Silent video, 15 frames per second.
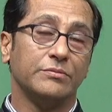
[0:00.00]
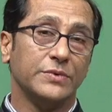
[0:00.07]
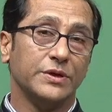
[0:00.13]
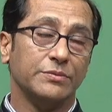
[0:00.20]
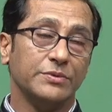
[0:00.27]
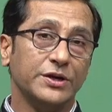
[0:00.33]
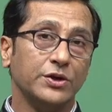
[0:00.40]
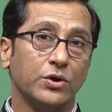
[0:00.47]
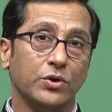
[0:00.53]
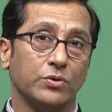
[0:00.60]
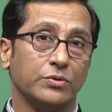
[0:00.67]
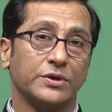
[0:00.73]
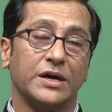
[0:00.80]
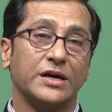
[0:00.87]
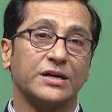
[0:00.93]
may be
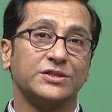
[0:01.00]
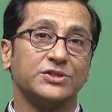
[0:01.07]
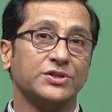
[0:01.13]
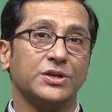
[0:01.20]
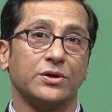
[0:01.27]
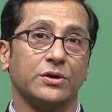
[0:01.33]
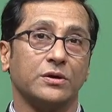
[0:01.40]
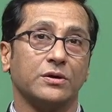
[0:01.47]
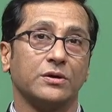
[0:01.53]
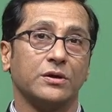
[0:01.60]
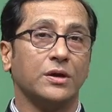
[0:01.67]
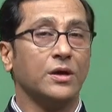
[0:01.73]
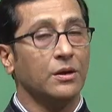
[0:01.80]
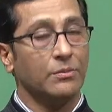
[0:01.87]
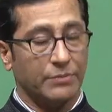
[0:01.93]
low not a zero
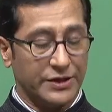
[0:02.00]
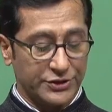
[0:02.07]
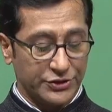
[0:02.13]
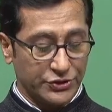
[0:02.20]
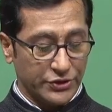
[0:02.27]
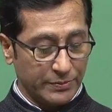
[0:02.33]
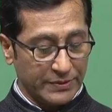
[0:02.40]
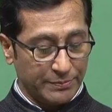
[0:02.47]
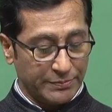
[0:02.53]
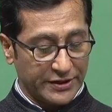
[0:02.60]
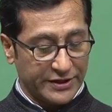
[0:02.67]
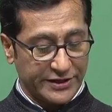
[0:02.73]
but it should be